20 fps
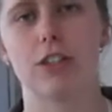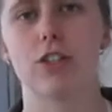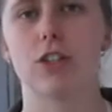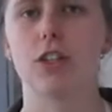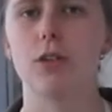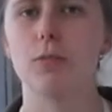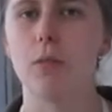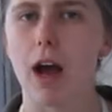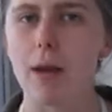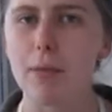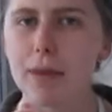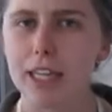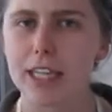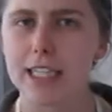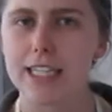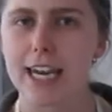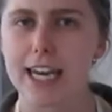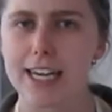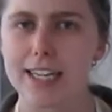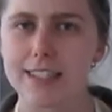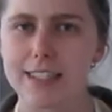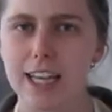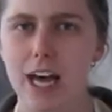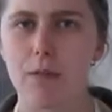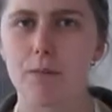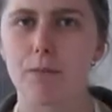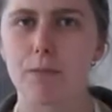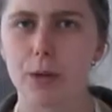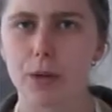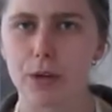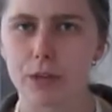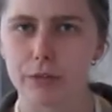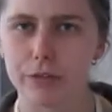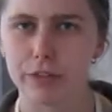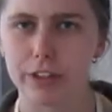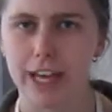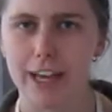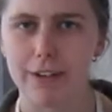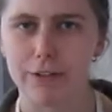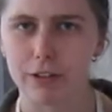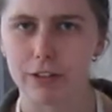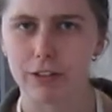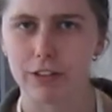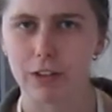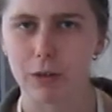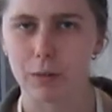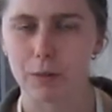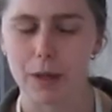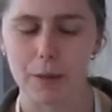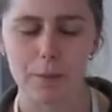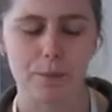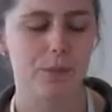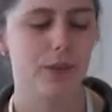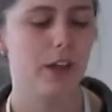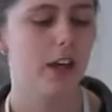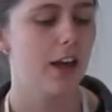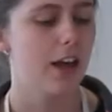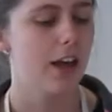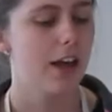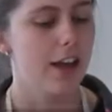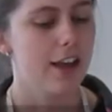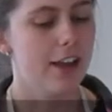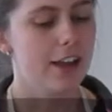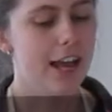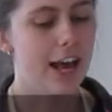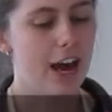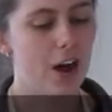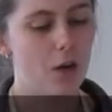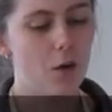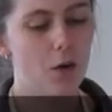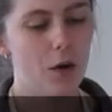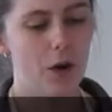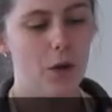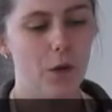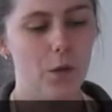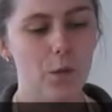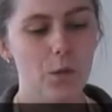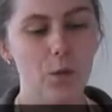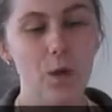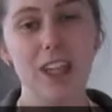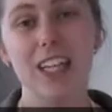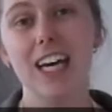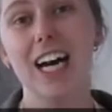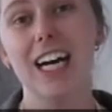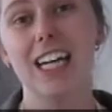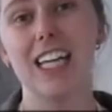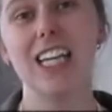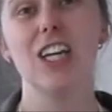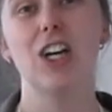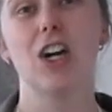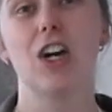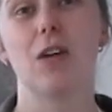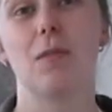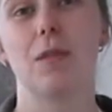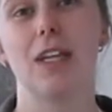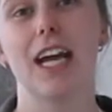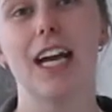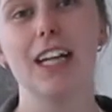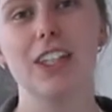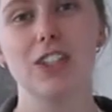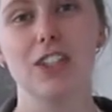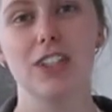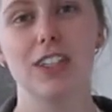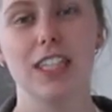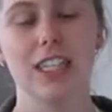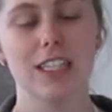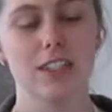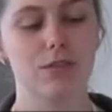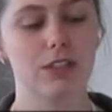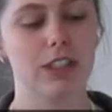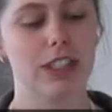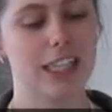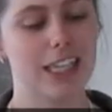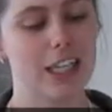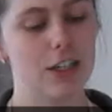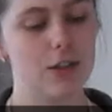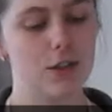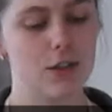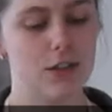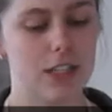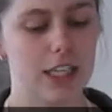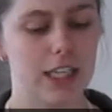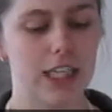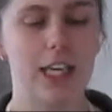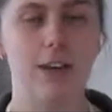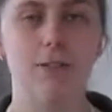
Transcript: So you might be able to taste that burnt flavor a little bit. Now with honeycomb, it actually is really interesting.